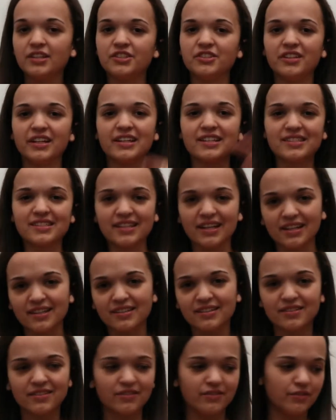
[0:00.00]
do like a
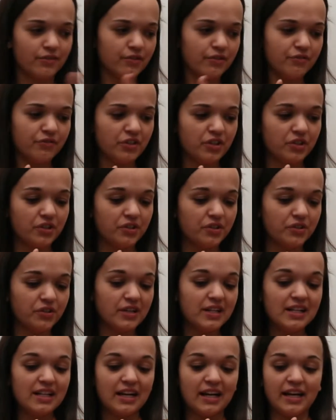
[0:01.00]
second review,
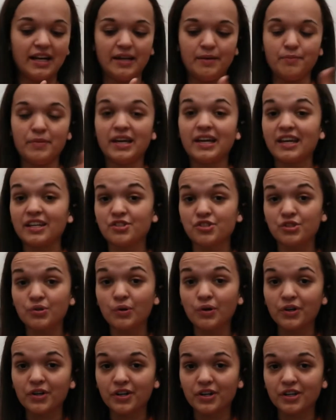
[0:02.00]
I make it
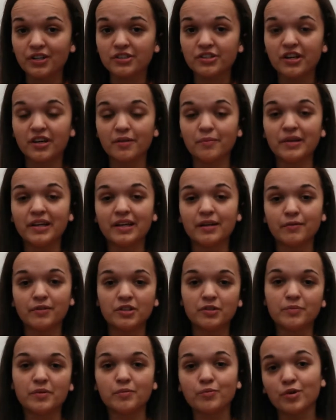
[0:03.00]
shorter, try to make it a
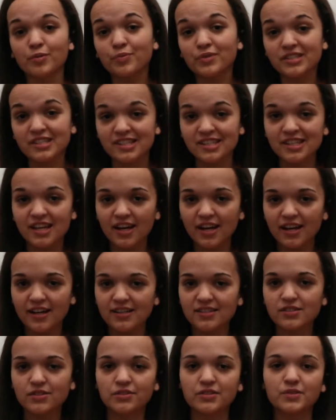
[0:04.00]
little bit more
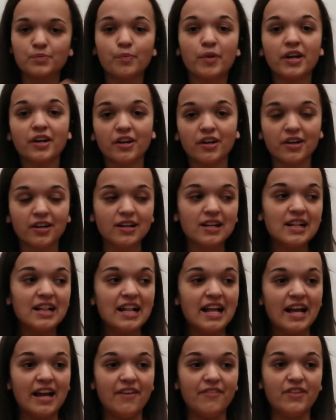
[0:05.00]
precise so it's better,
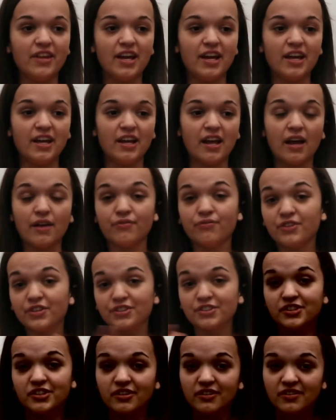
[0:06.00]
and then I
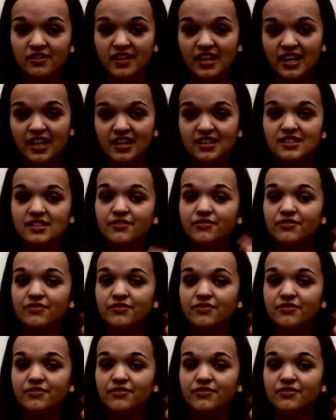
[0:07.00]
filter things,